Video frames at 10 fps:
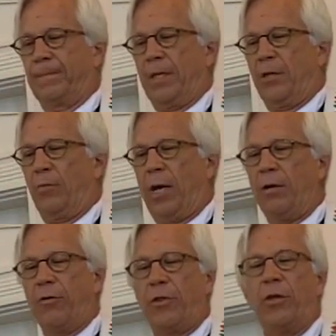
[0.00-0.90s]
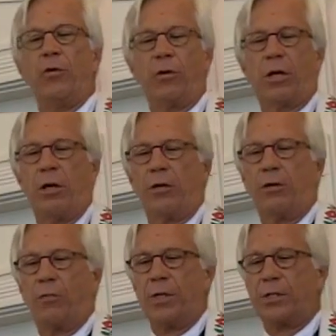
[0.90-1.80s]
The writer Theodore
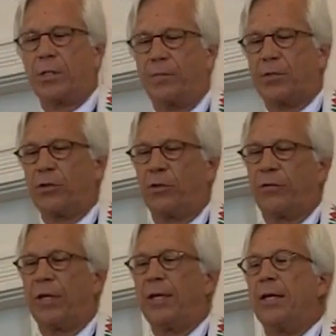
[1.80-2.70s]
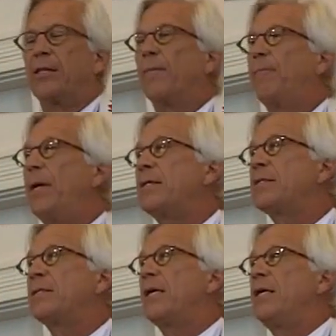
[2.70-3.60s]
Collier once observed, "The
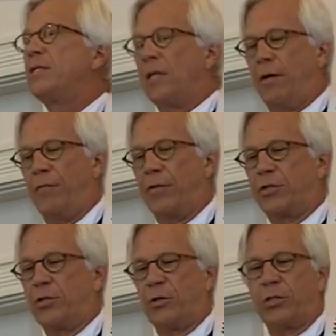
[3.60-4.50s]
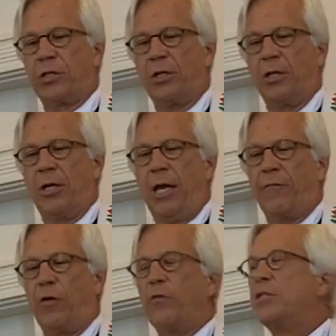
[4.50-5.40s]
best days of the church
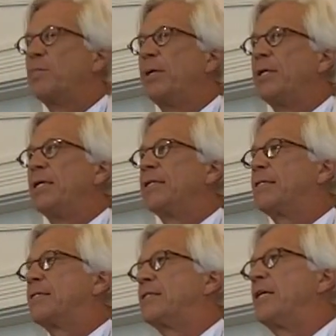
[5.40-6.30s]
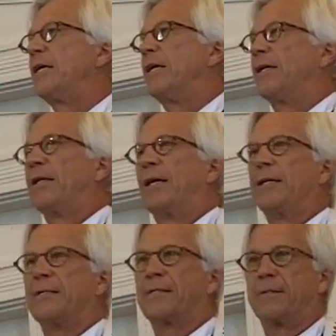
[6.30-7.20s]
have always been its singing
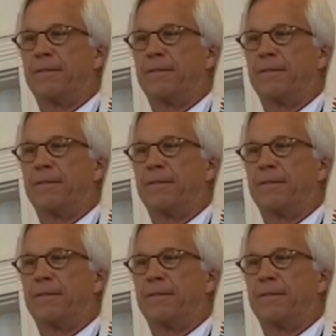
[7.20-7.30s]
days."